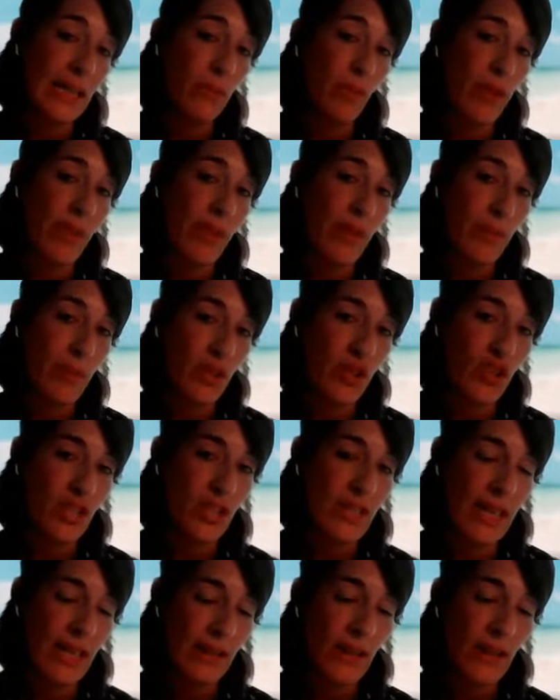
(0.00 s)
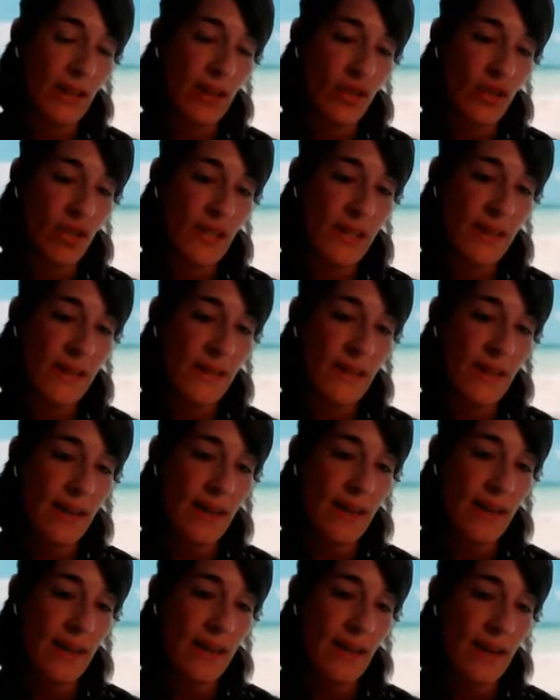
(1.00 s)
with emerging technologies
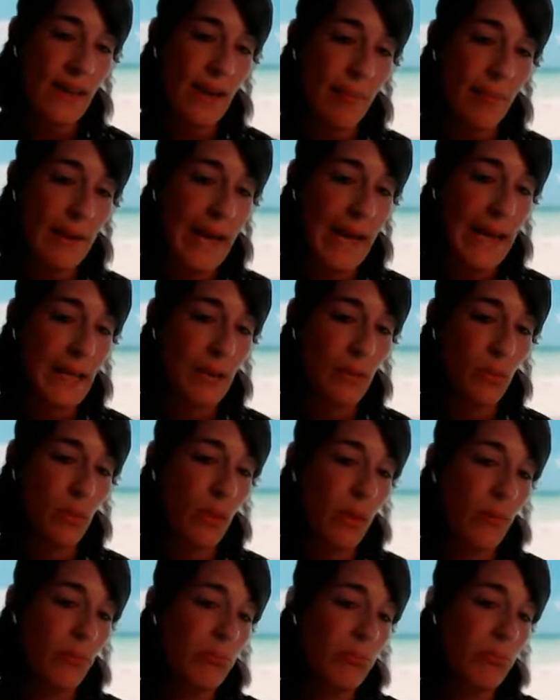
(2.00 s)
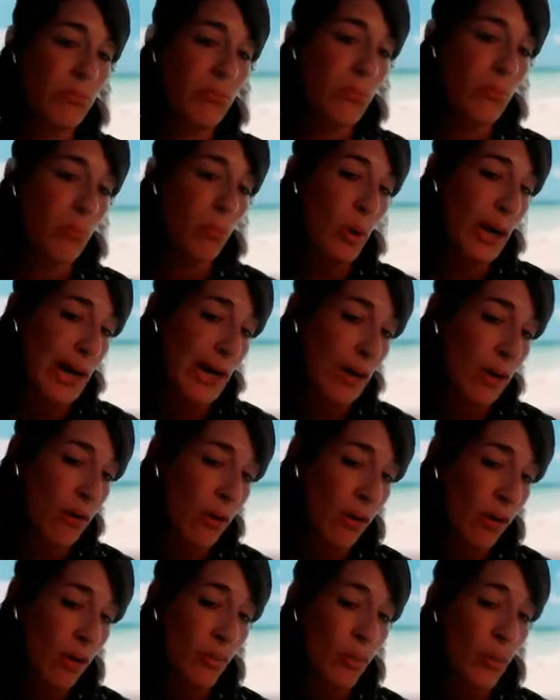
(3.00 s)
are applying what we can
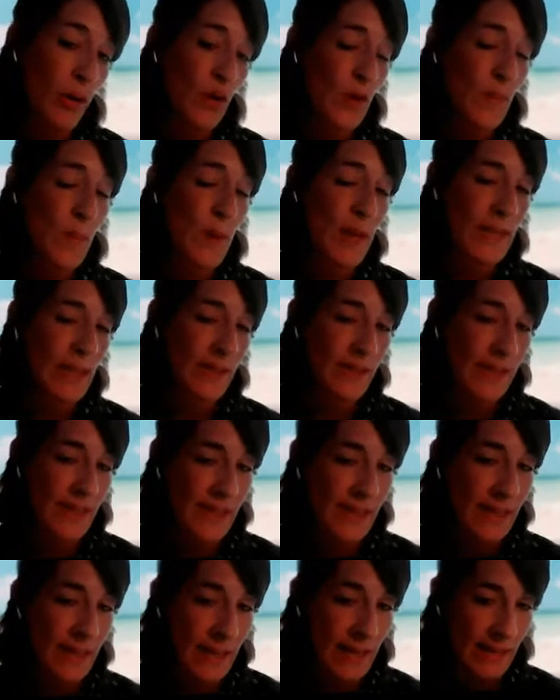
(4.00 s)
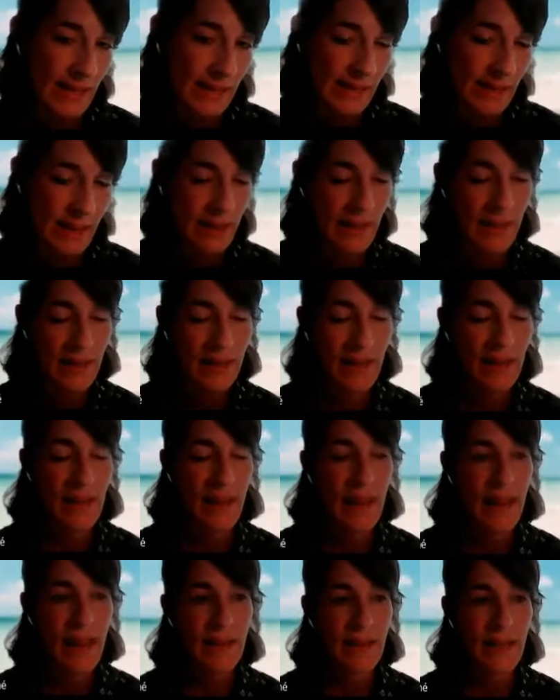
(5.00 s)
call prospective studies.
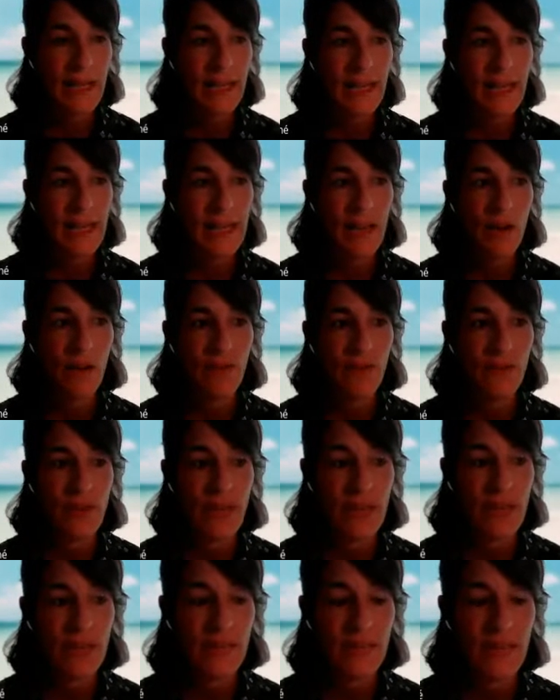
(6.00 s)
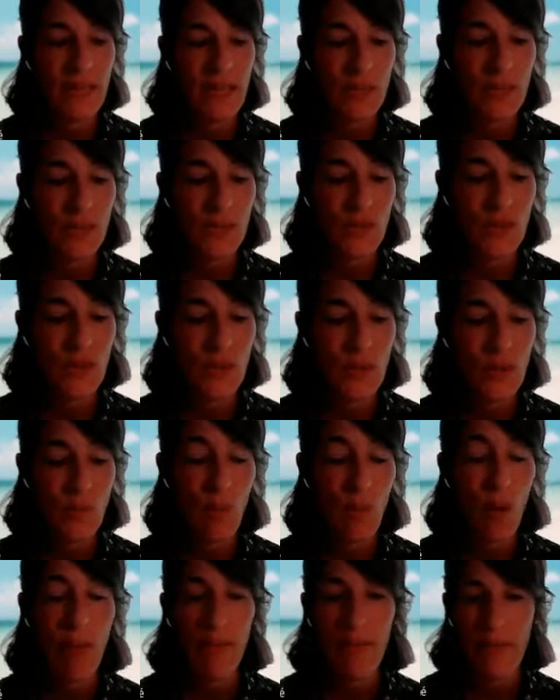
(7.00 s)
And the idea of this is to
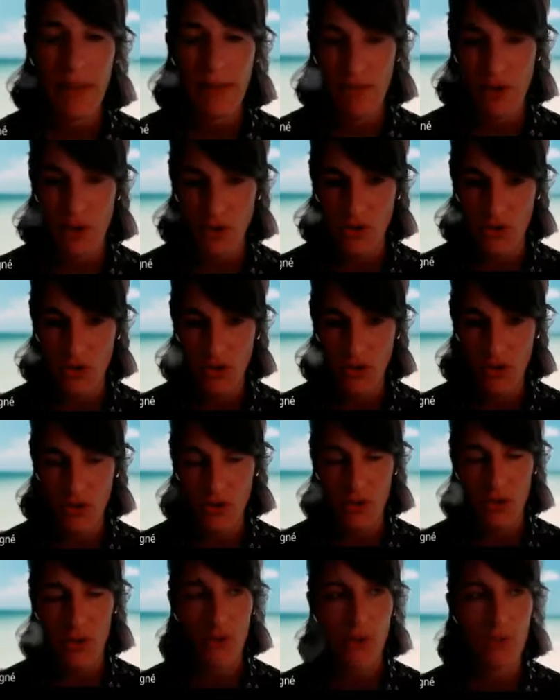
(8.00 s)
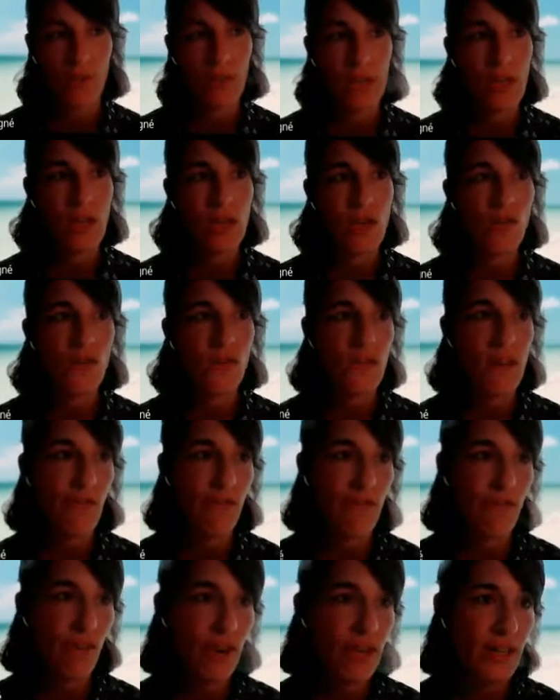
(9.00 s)
model the future. So they use
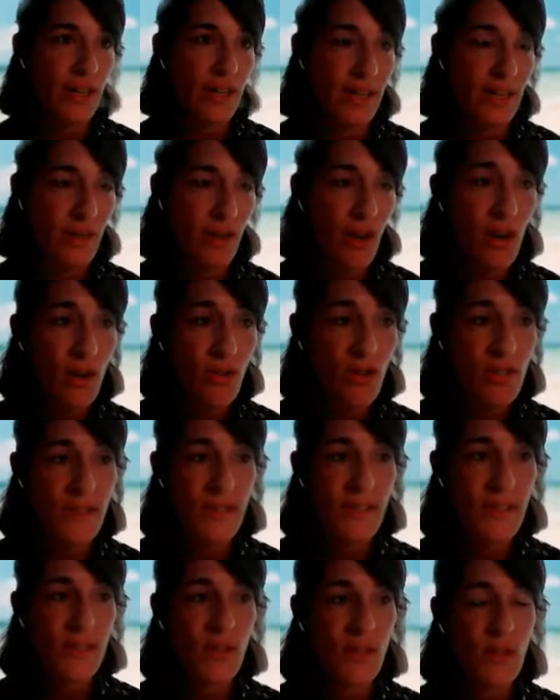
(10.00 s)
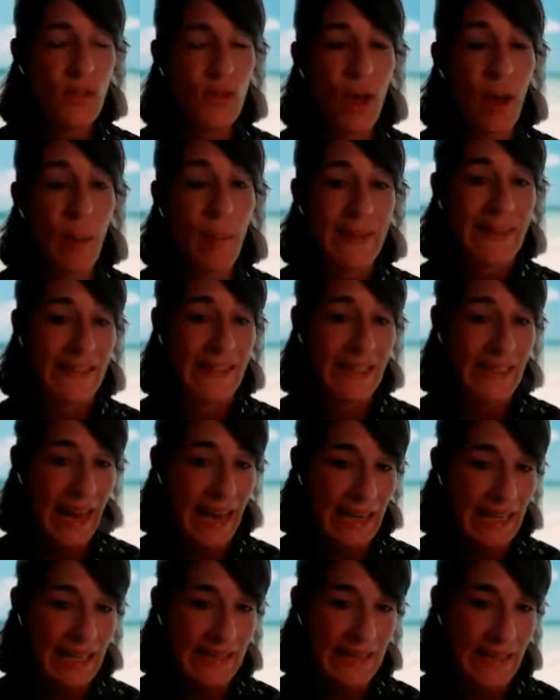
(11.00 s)
different technologies to
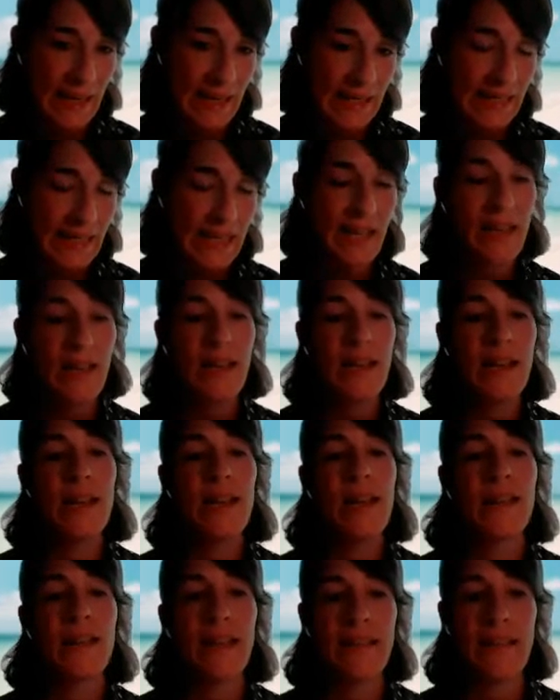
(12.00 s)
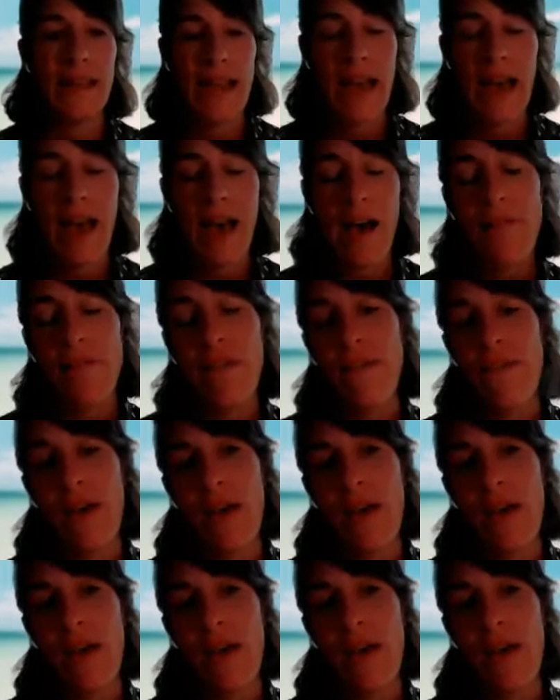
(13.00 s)
upscale data that they have.